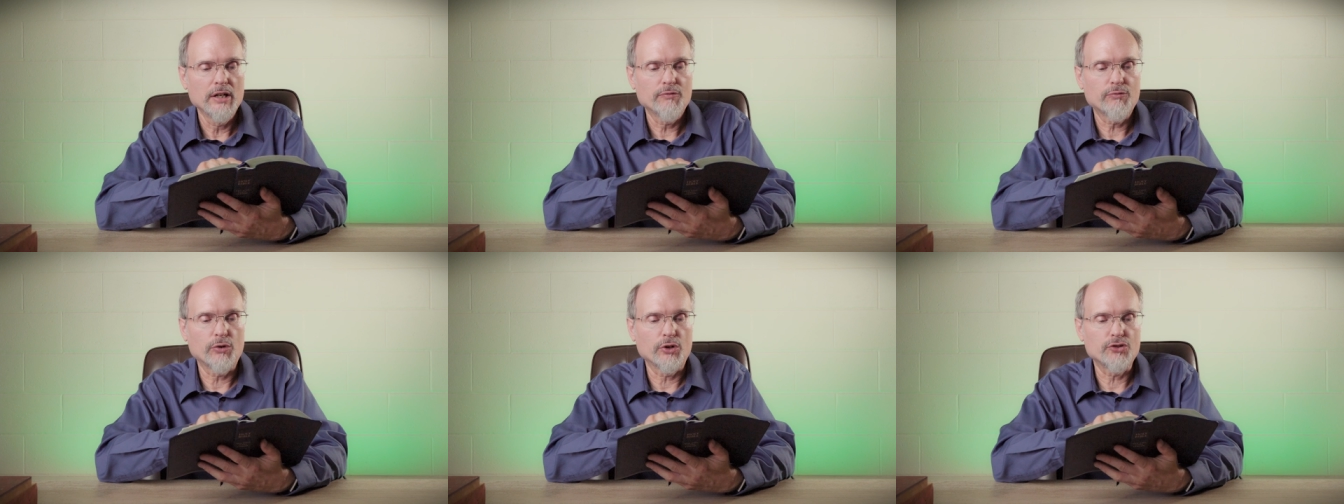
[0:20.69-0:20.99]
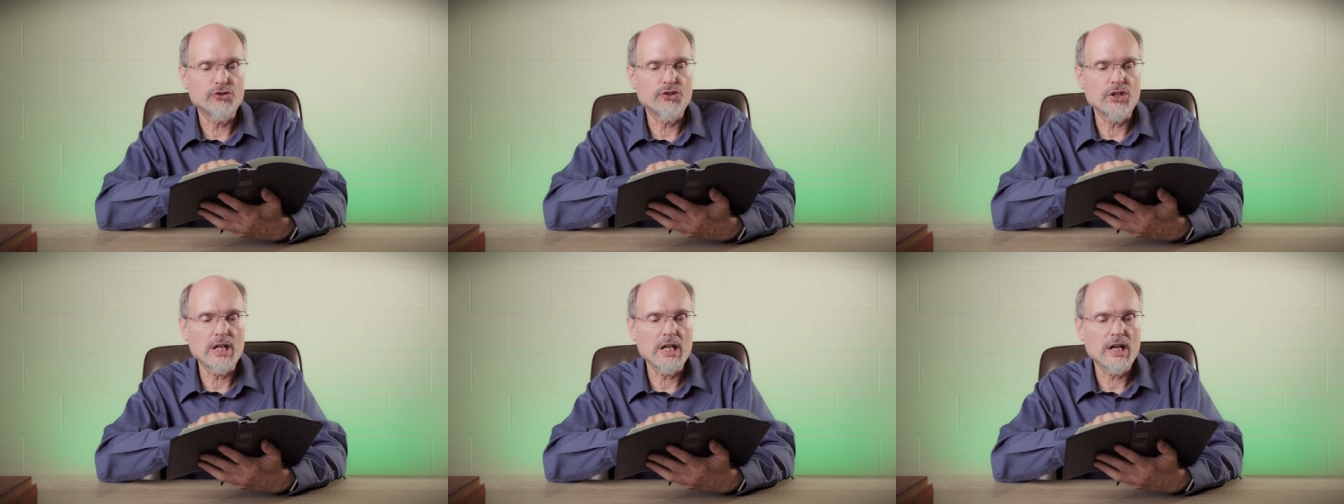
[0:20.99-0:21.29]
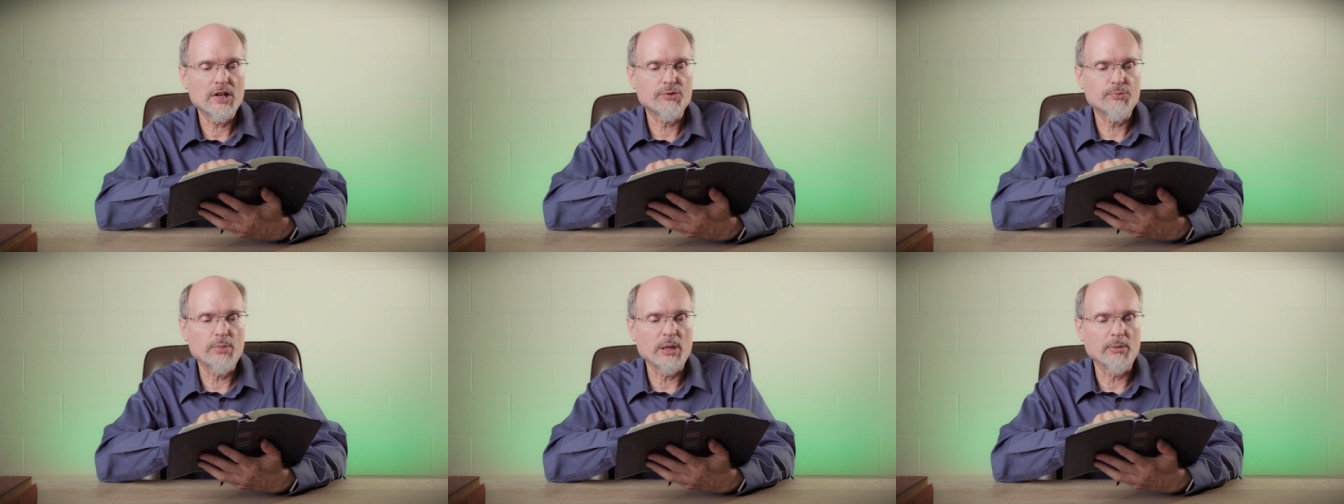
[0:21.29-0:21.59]
For she
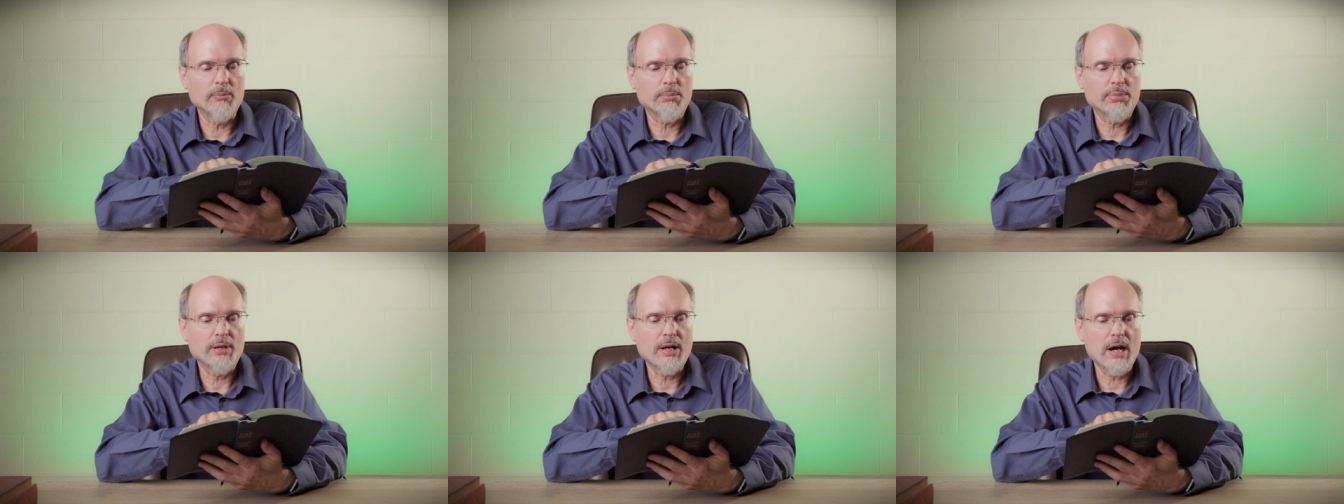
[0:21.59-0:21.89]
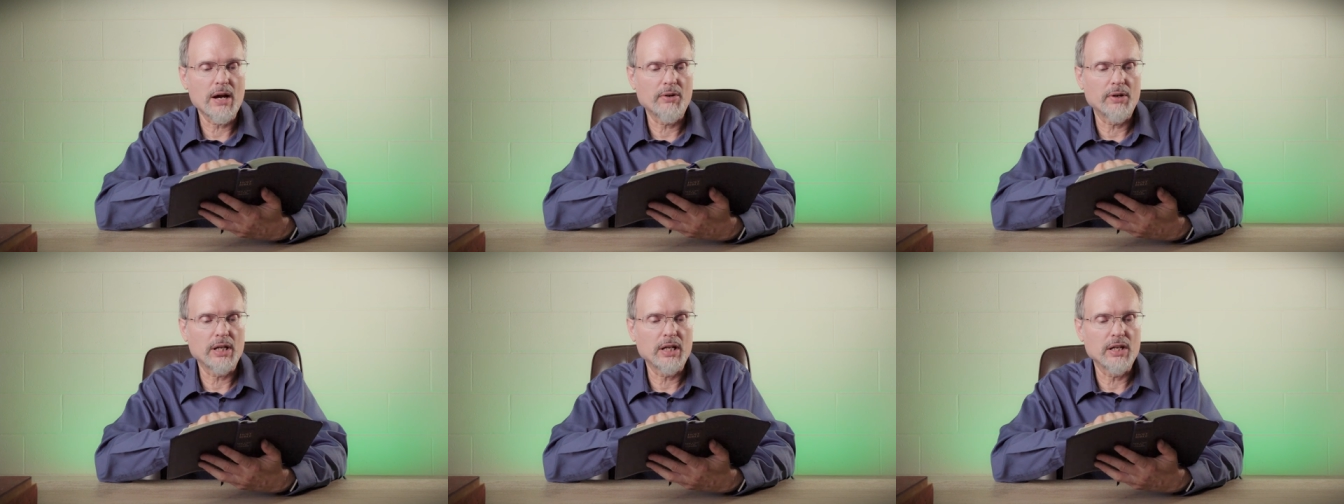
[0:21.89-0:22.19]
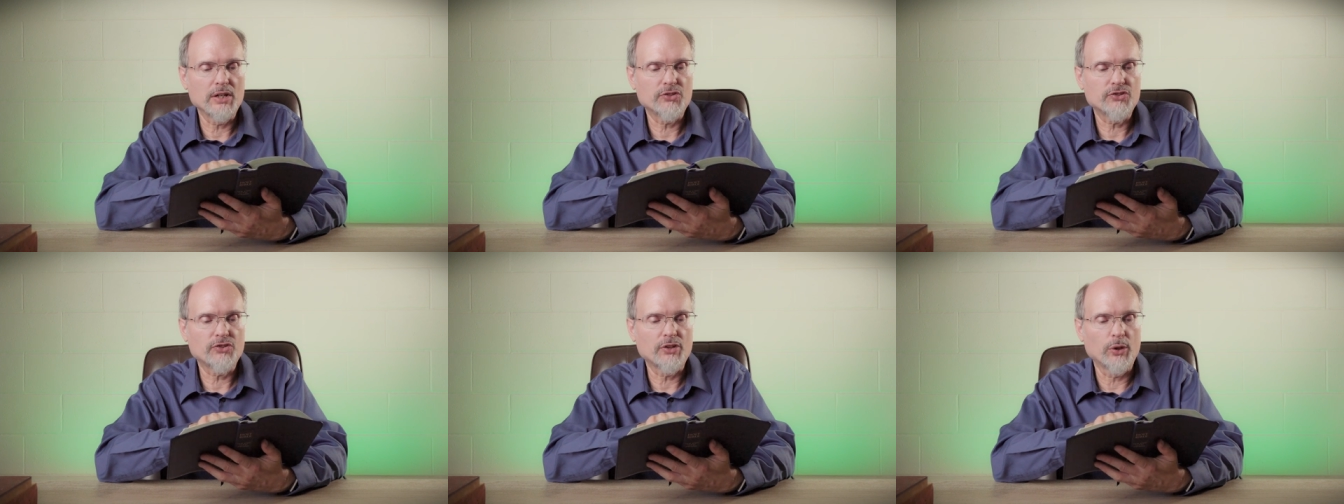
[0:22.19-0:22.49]
has been proud
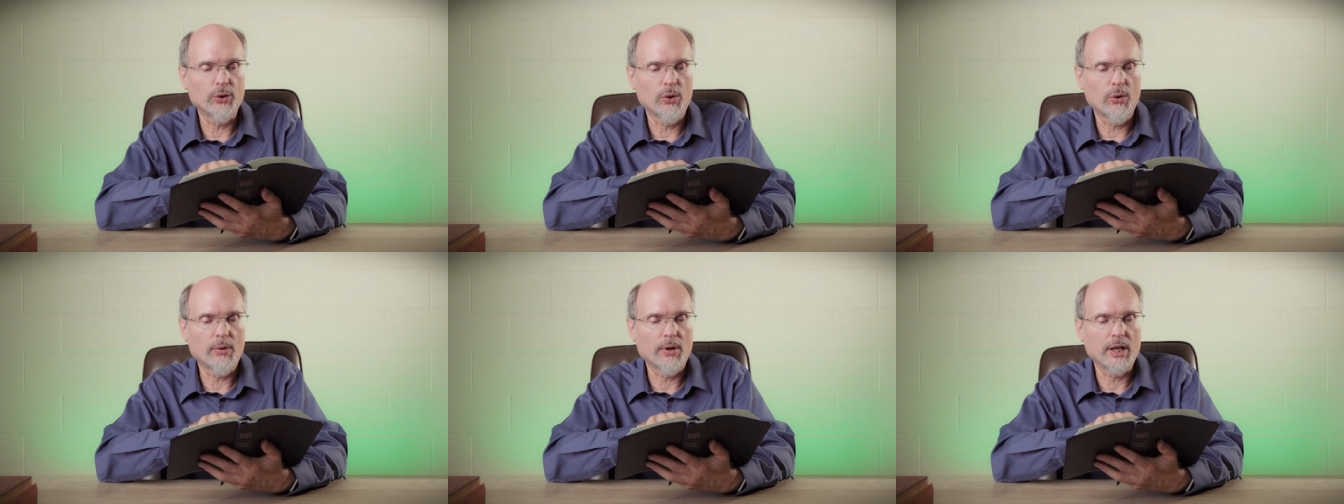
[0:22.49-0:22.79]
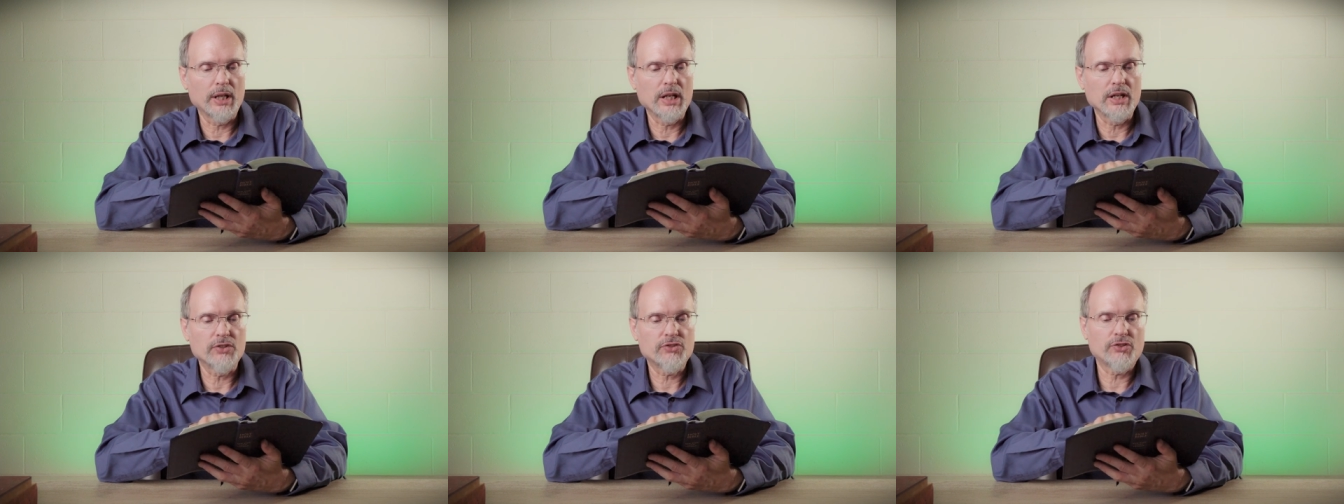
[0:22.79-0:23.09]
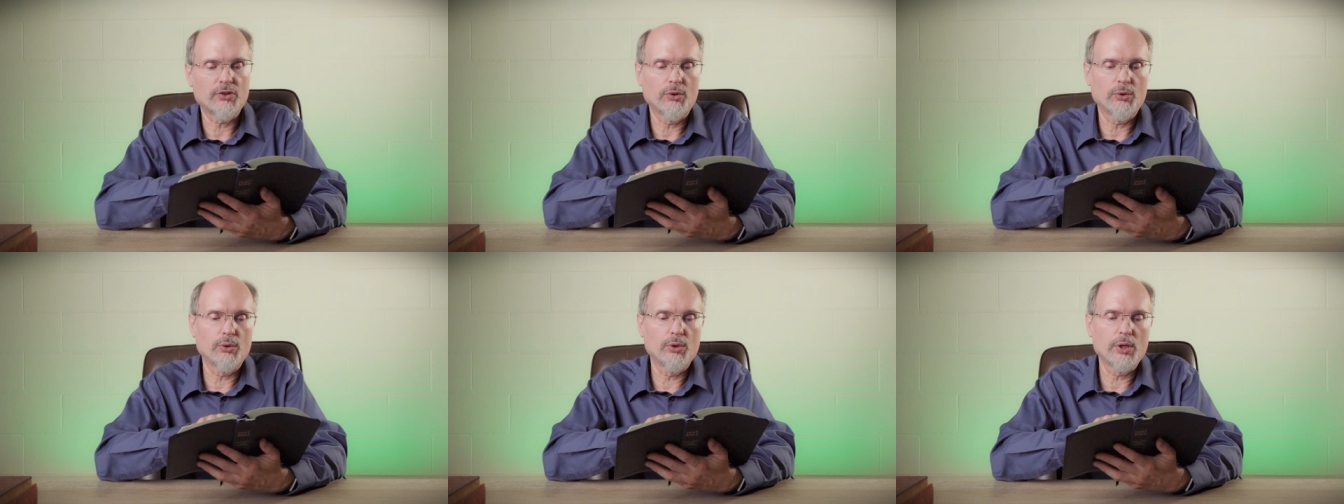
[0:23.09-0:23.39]
against the Lord, against
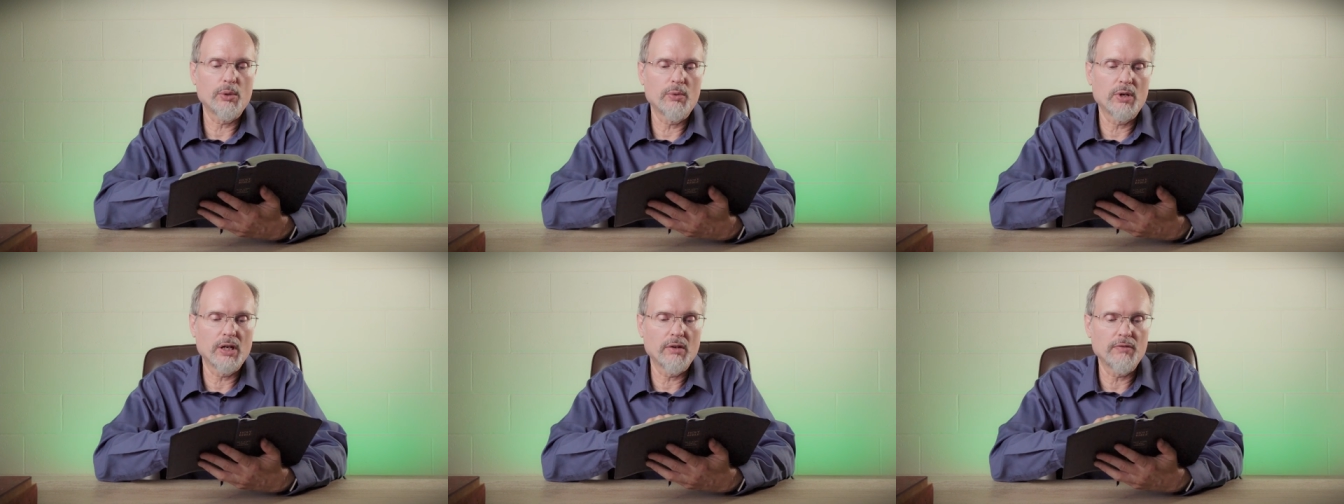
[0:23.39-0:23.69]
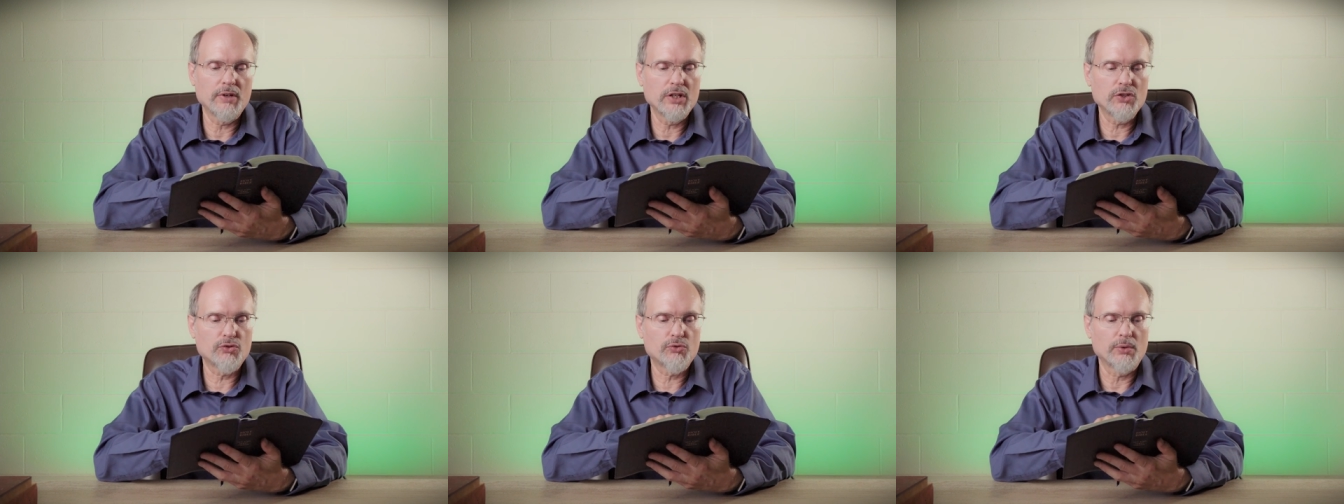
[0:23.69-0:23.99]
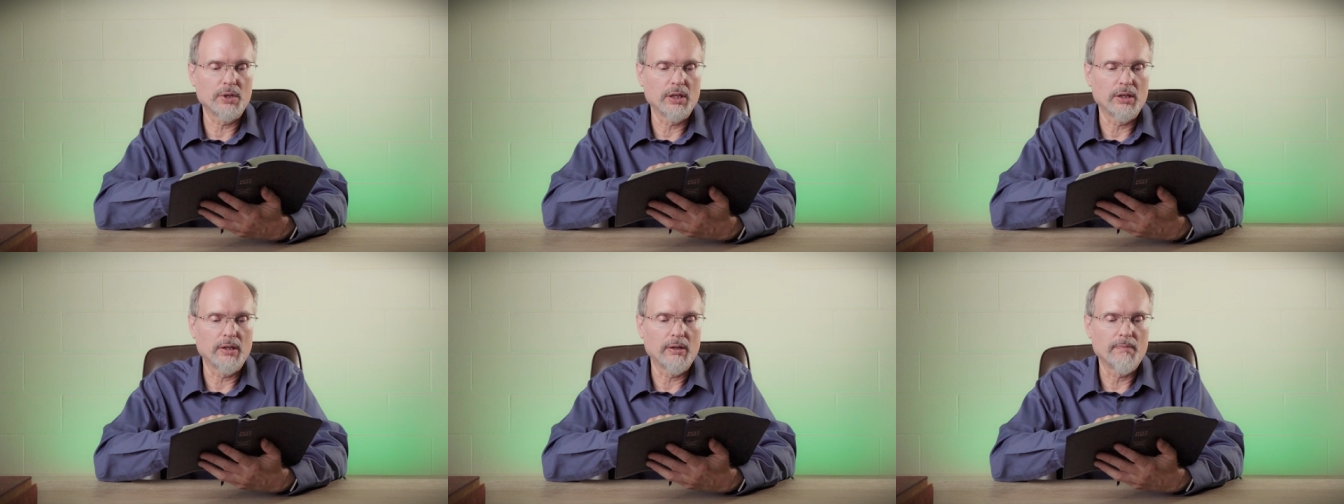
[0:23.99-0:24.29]
the Holy One of
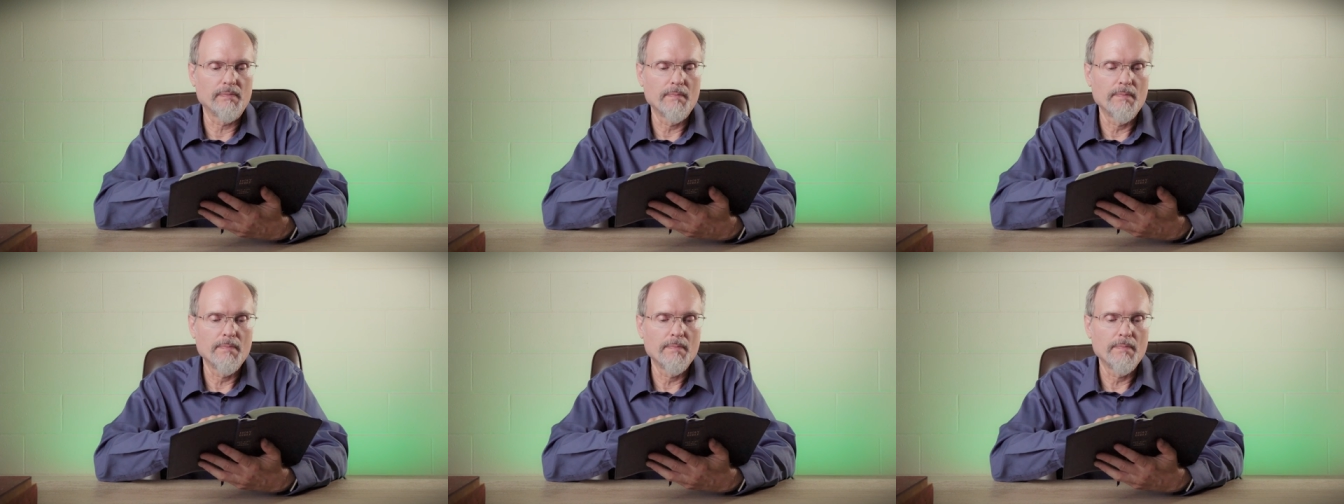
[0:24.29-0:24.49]
Israel.